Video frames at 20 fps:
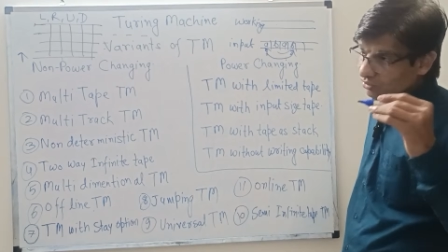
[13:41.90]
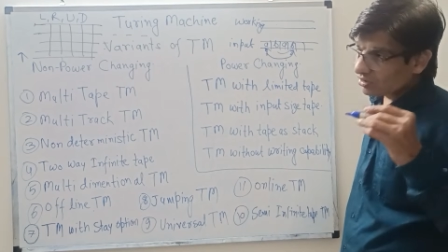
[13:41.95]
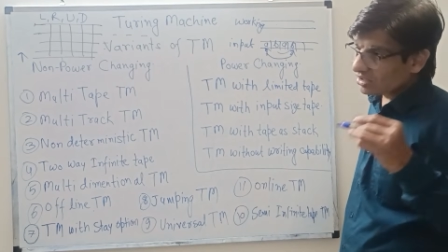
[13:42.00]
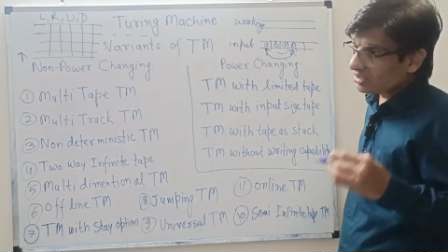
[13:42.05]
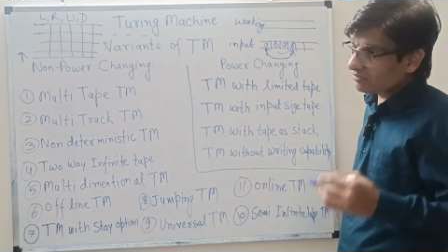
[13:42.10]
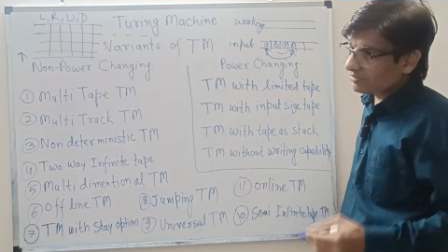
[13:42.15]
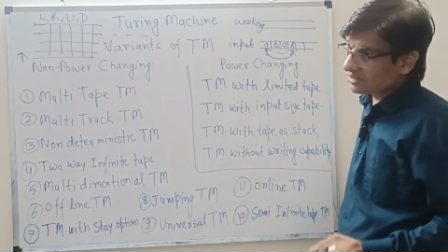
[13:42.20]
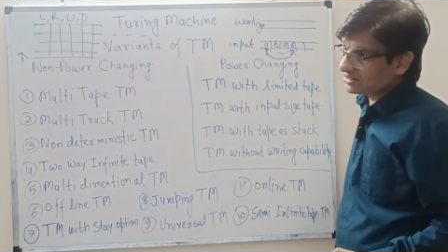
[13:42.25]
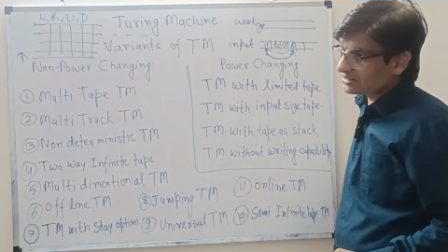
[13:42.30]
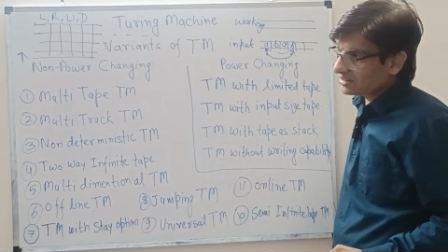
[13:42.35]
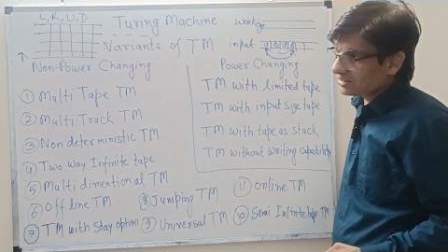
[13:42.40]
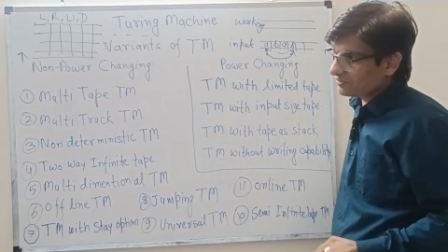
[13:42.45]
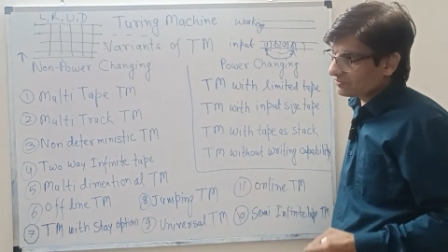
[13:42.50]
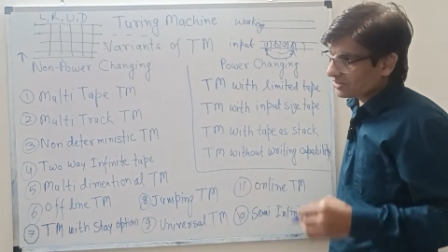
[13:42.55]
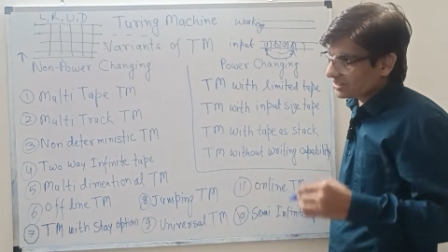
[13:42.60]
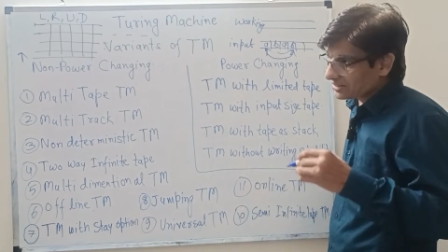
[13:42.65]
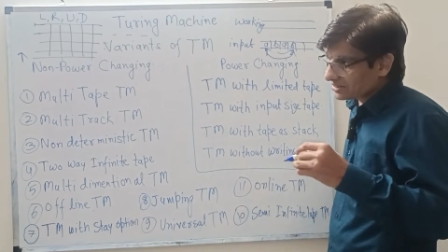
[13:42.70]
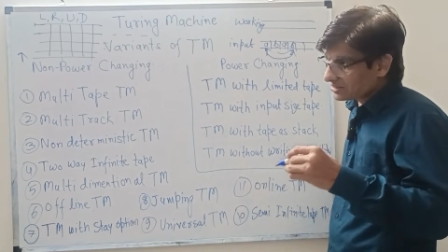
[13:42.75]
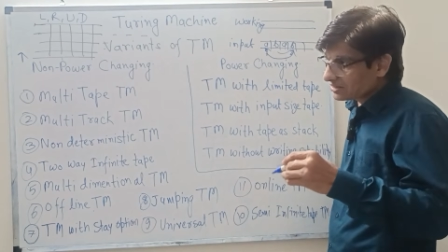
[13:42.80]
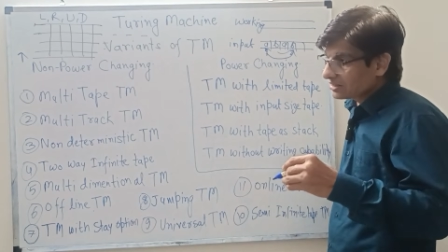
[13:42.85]
Turing machine
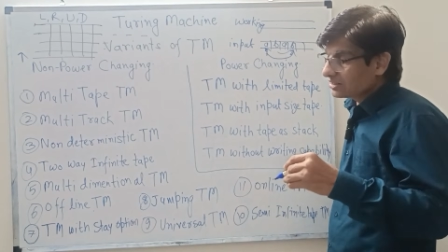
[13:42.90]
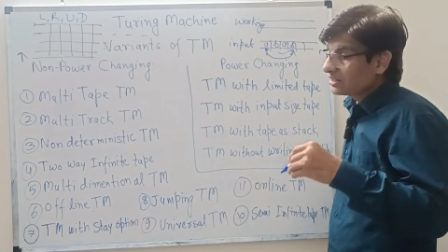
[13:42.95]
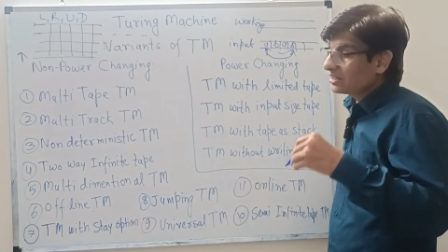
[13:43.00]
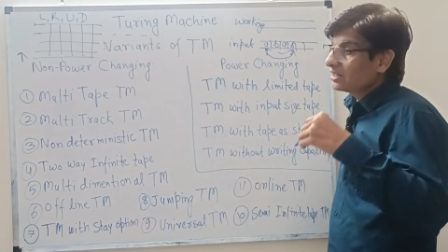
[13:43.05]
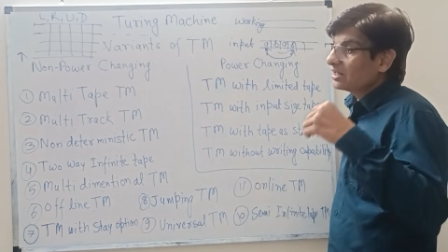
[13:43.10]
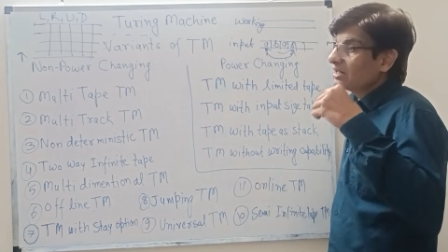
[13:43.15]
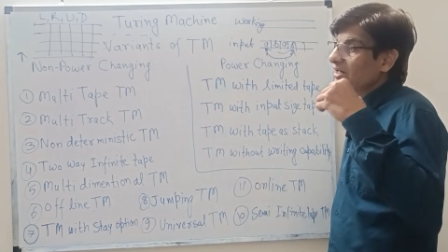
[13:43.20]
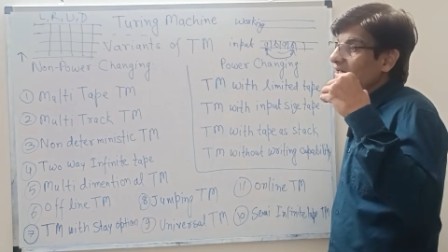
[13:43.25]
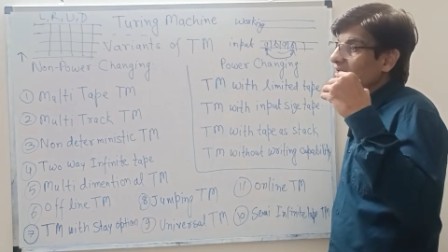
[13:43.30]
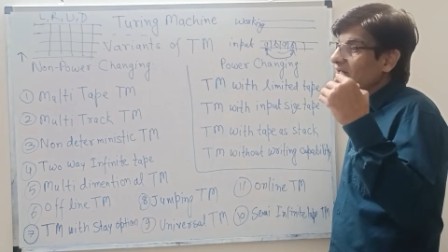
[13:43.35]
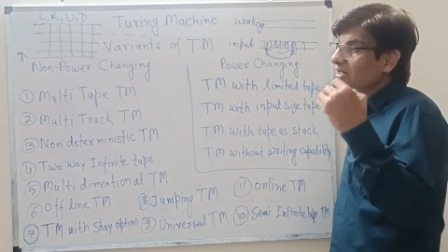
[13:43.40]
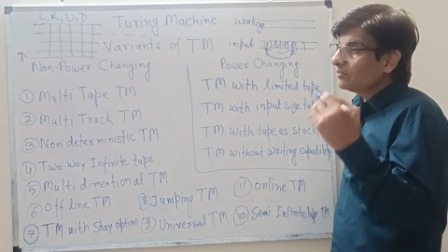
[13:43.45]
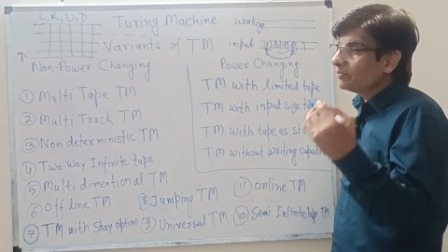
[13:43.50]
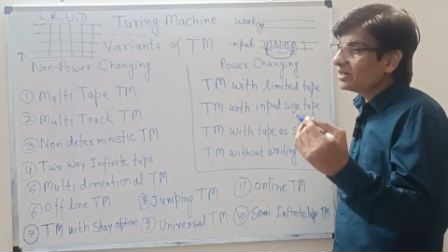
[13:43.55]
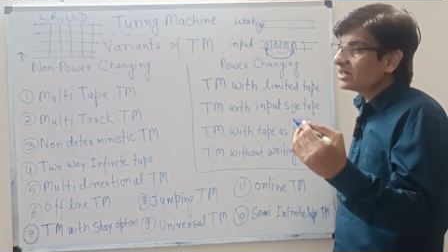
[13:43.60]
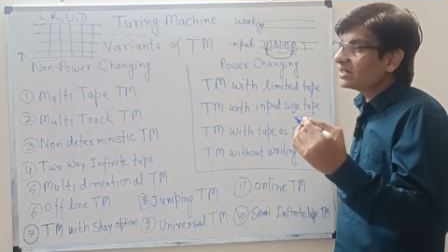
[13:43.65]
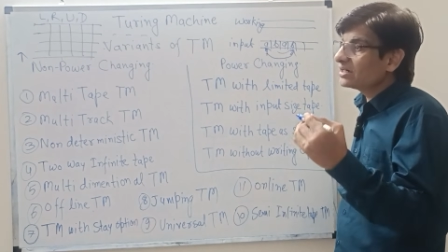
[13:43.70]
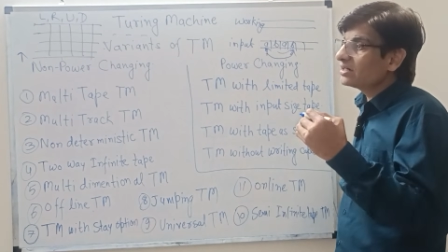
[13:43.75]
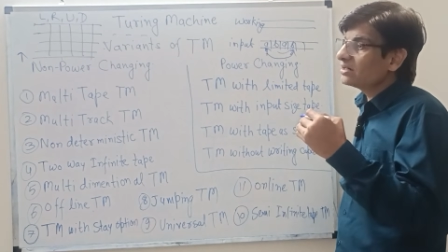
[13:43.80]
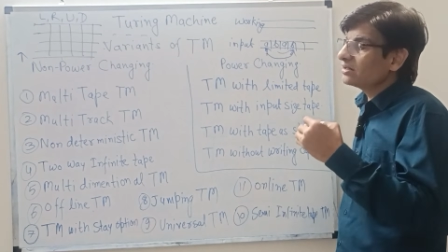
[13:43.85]
with
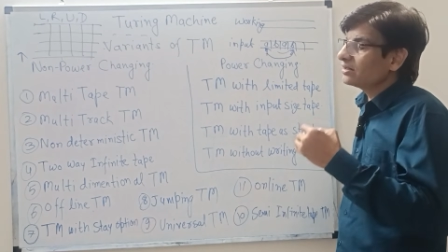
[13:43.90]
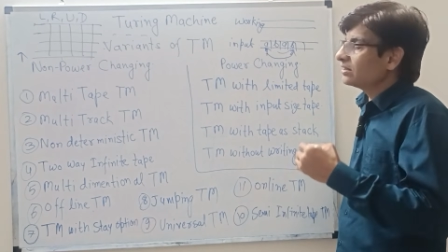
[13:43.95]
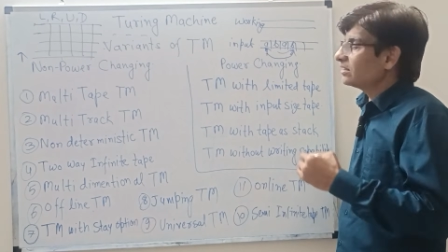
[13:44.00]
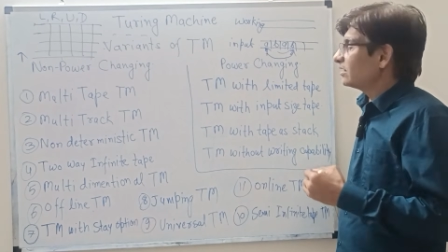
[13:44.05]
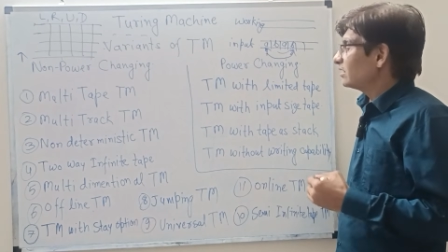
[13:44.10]
limited